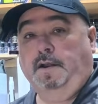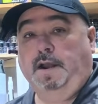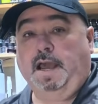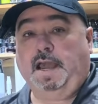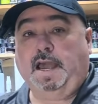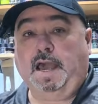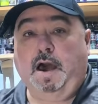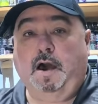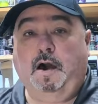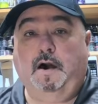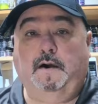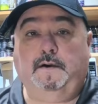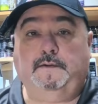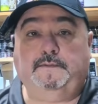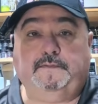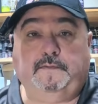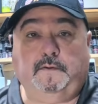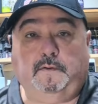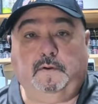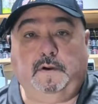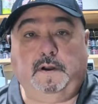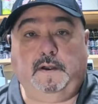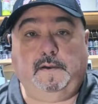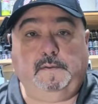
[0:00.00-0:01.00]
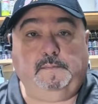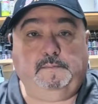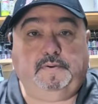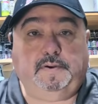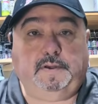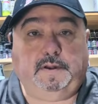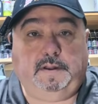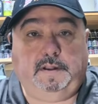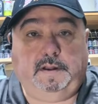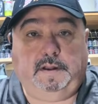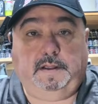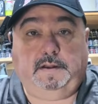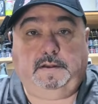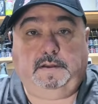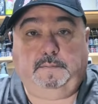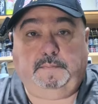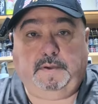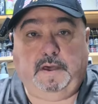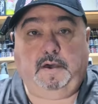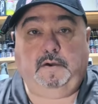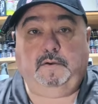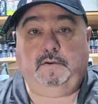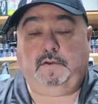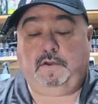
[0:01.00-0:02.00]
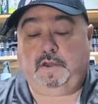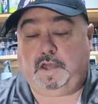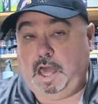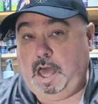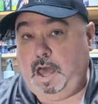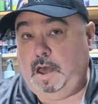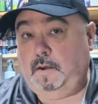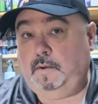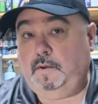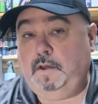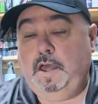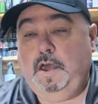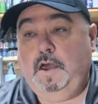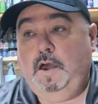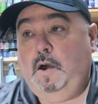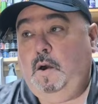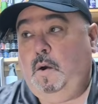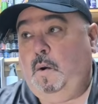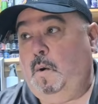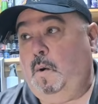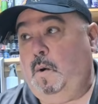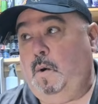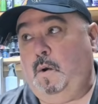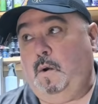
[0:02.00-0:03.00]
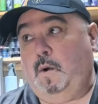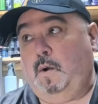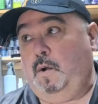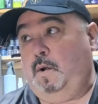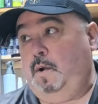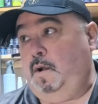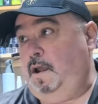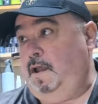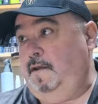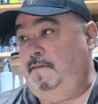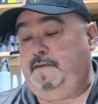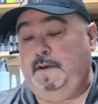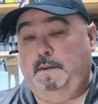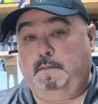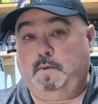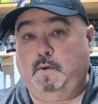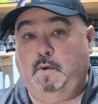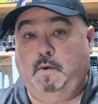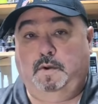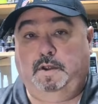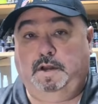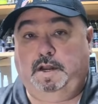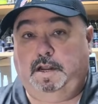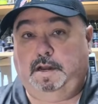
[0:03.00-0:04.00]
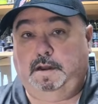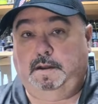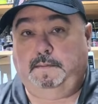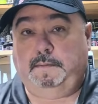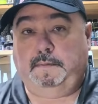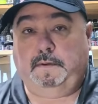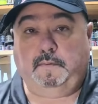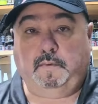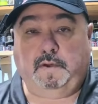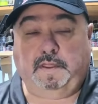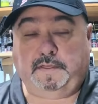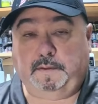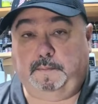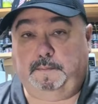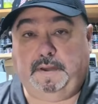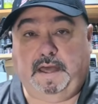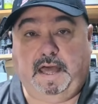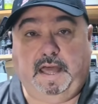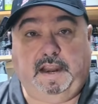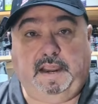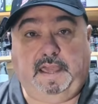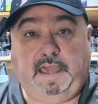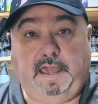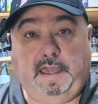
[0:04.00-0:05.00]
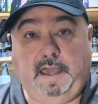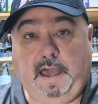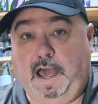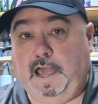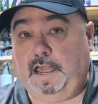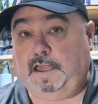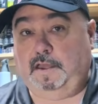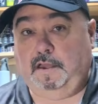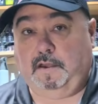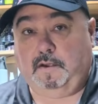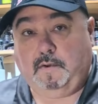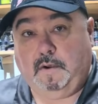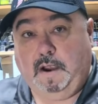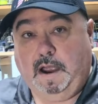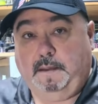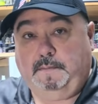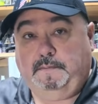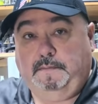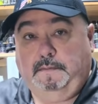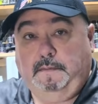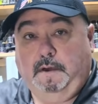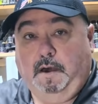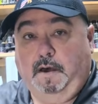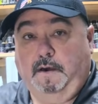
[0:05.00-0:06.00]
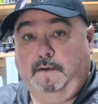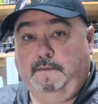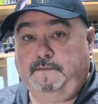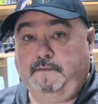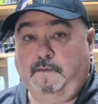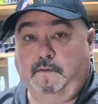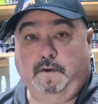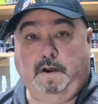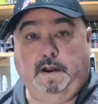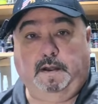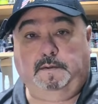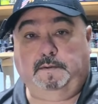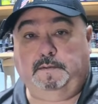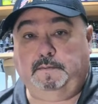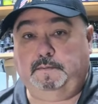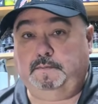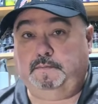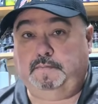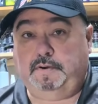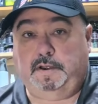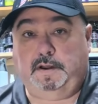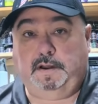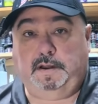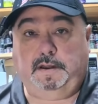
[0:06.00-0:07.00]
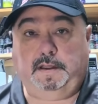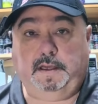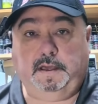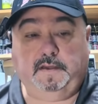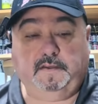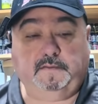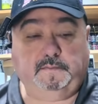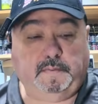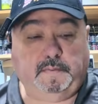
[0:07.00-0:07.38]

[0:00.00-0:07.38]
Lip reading: and I got all 4 of them, put it in the boat and go. Or if I'm going in with a buddy, I can grab all 4 of them, put it in his